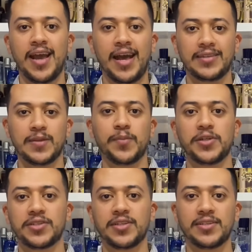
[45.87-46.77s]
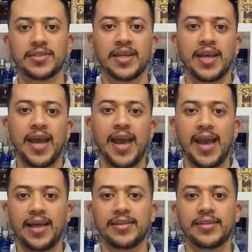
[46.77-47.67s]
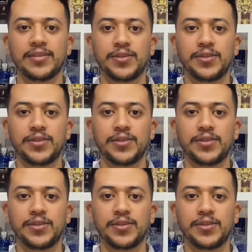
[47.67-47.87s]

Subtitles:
as a Mercedes and